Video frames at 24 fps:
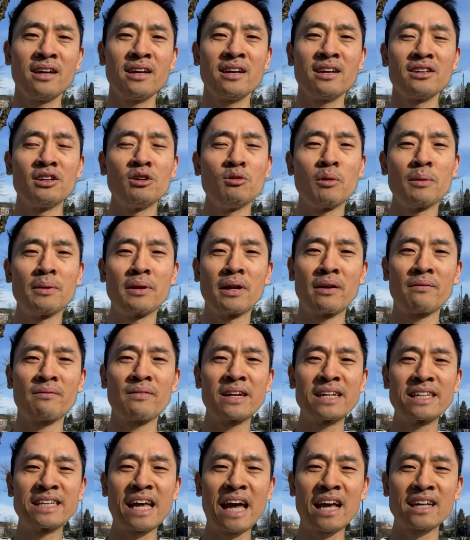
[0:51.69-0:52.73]
You women are
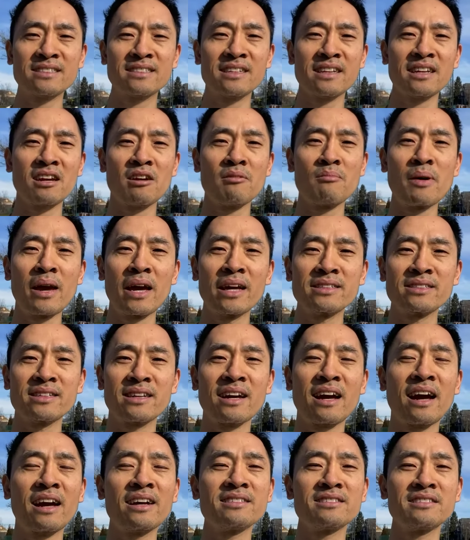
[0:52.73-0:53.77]
fantastic, amazing.
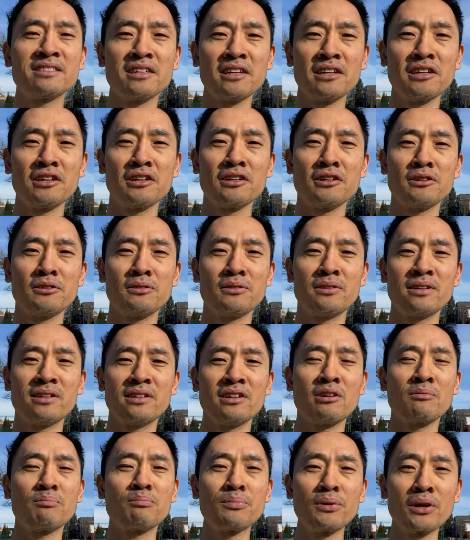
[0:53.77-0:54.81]
I see you. You're
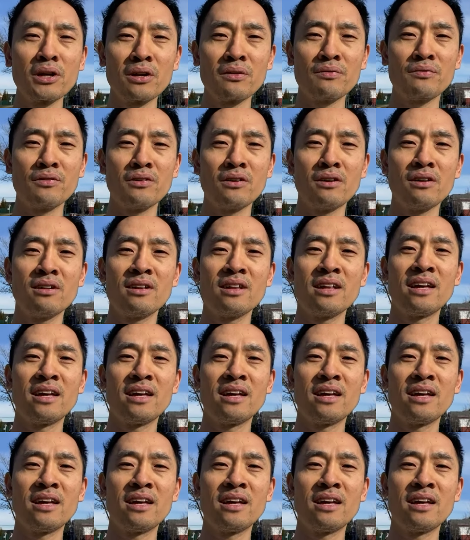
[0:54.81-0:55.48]
beautiful.